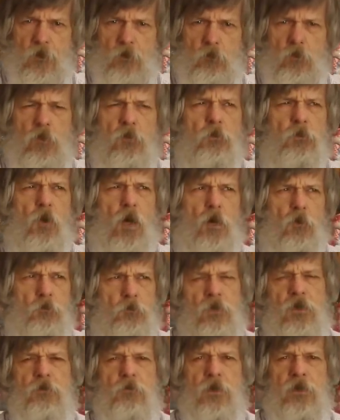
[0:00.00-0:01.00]
Woodblock
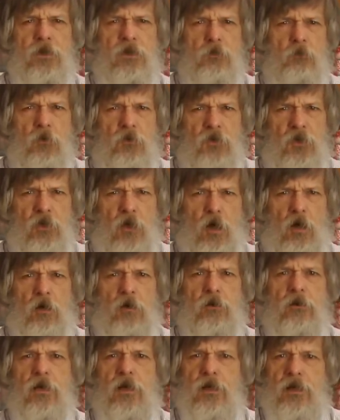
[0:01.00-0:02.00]
printmaking was at
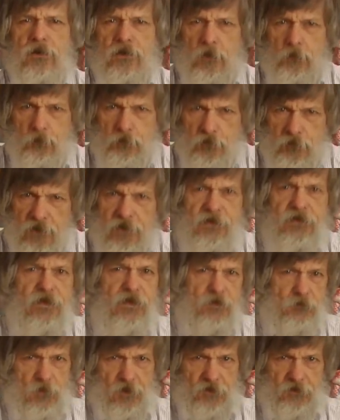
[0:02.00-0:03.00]
heart the
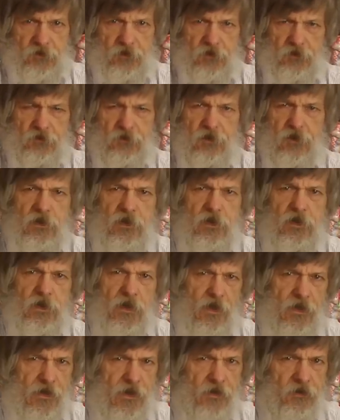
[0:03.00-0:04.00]
printing business.
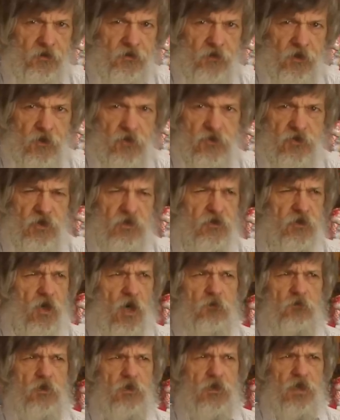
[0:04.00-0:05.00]
And as such, it
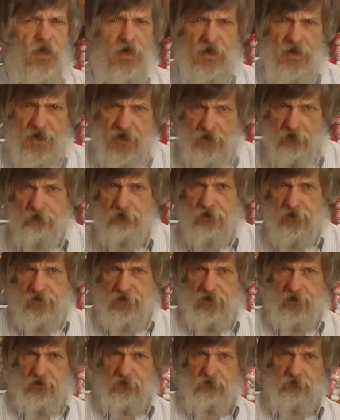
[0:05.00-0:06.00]
covered
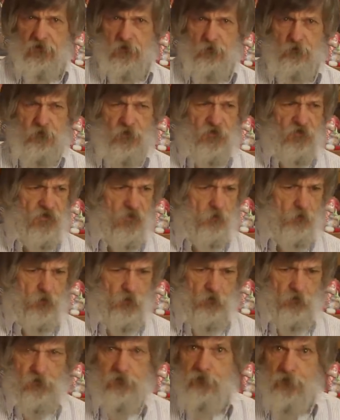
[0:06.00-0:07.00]
everything from
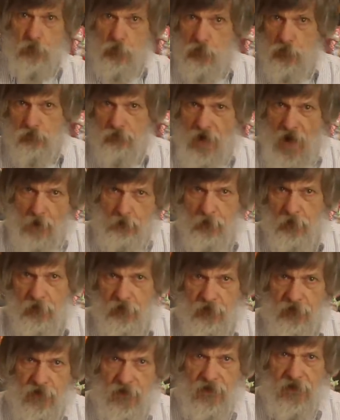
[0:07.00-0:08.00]
simple food
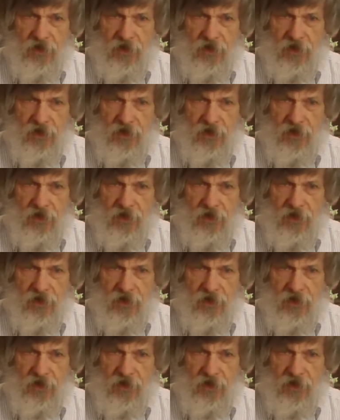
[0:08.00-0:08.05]
wrappers,